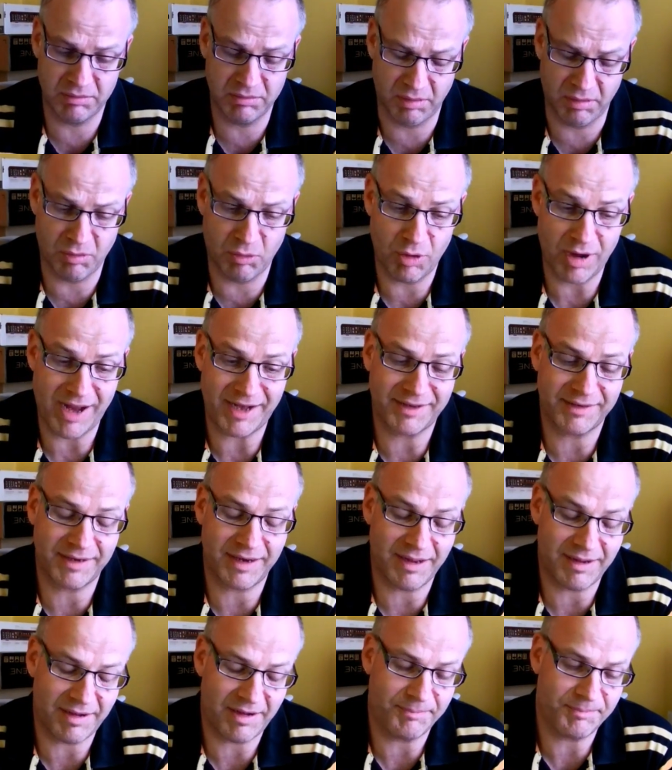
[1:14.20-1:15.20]
or
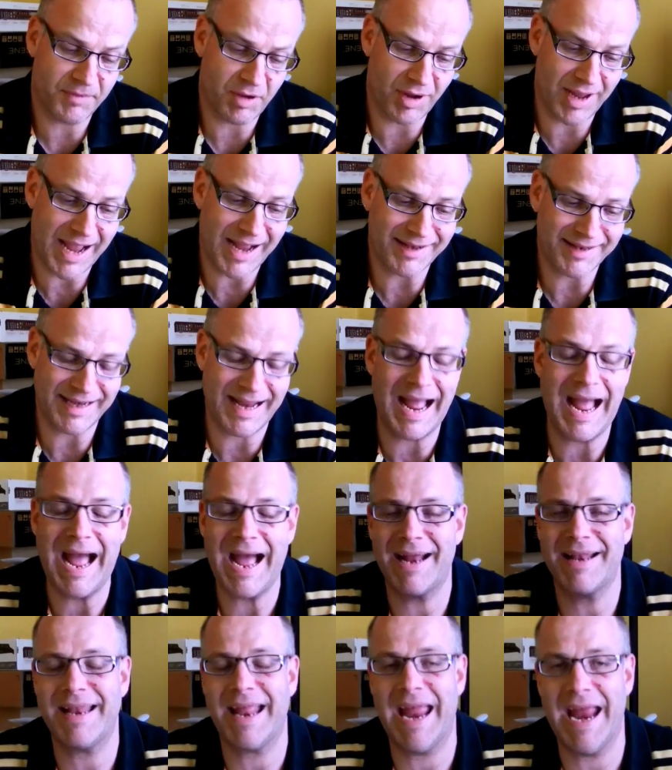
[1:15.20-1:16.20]
I hadn't
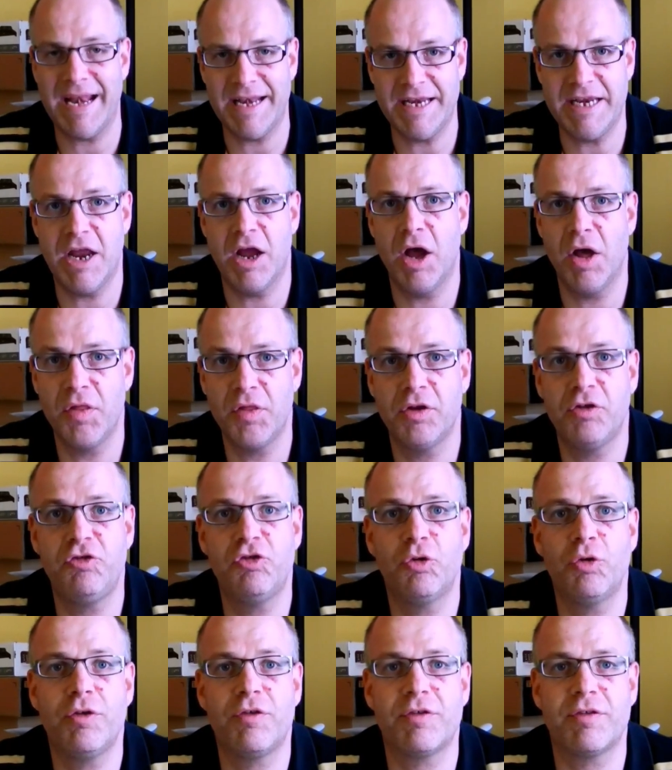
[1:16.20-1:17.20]
had any other
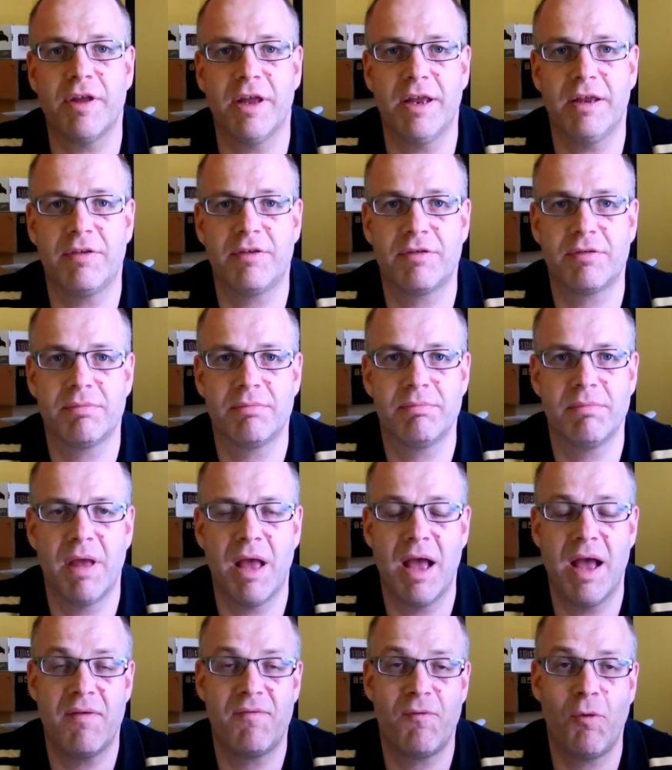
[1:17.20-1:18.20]
joysticks
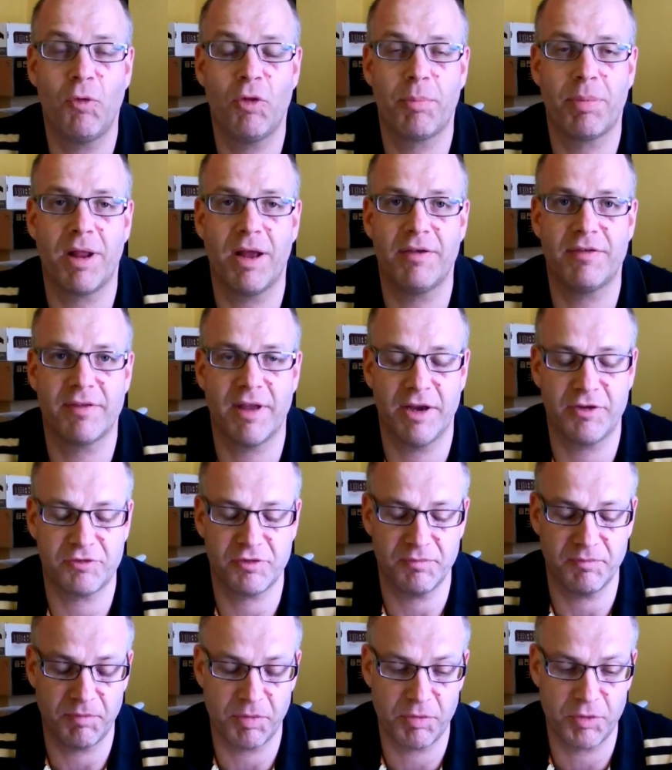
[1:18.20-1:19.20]
for the
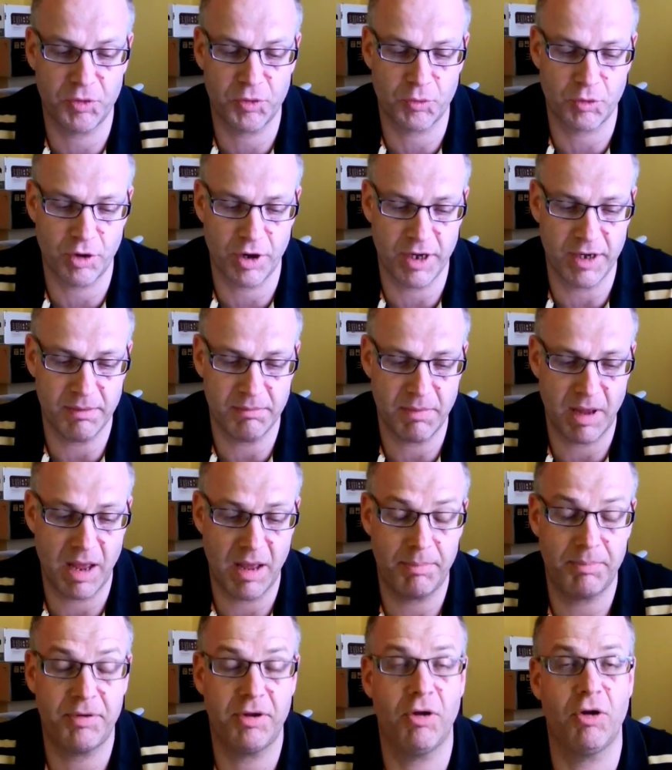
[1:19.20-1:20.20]
PlayStation 3,
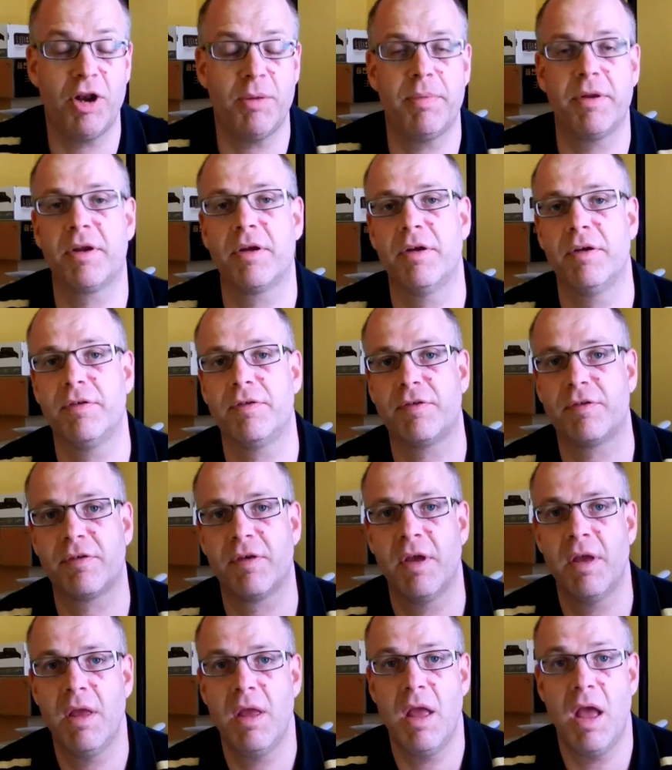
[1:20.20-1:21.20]
purely because
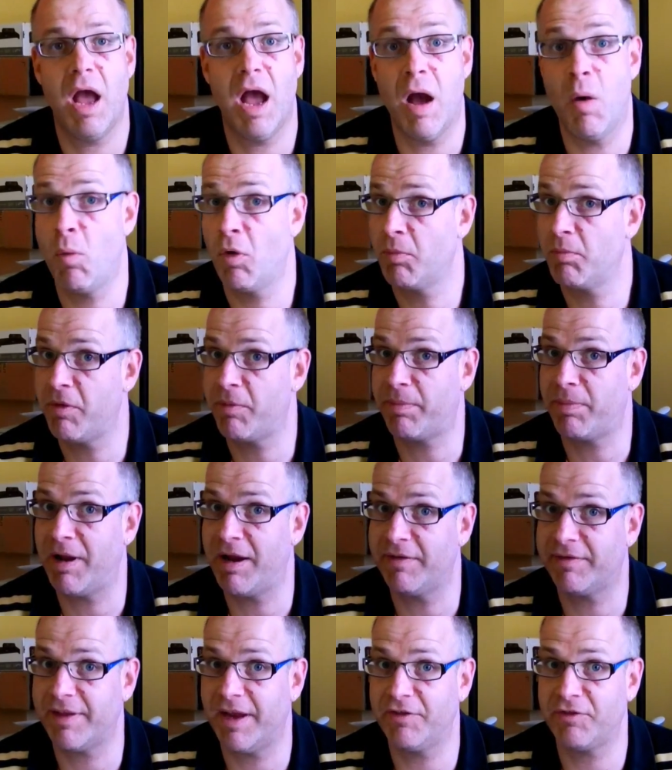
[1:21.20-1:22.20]
one of my
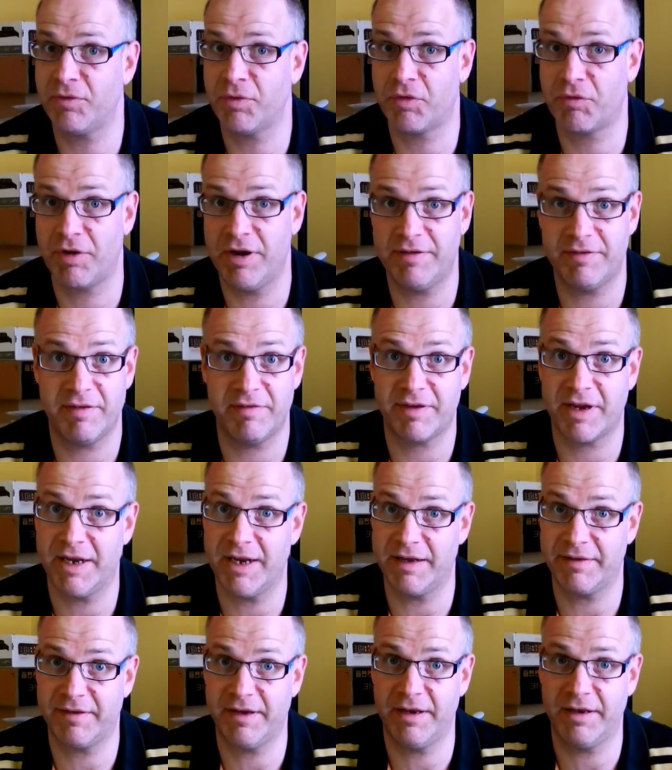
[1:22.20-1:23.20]
PlayStation 3s is
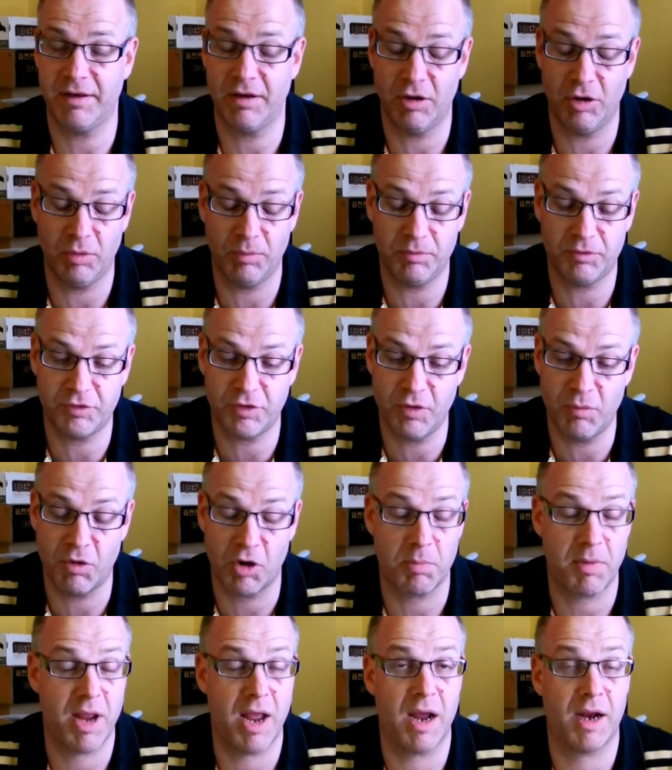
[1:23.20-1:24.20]
connected up to one
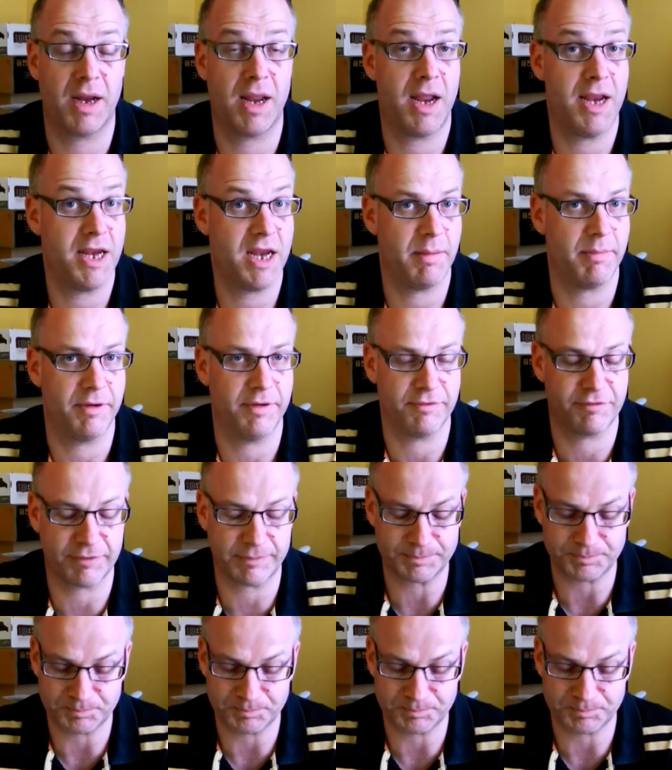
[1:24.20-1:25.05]
of my arcade cabinets.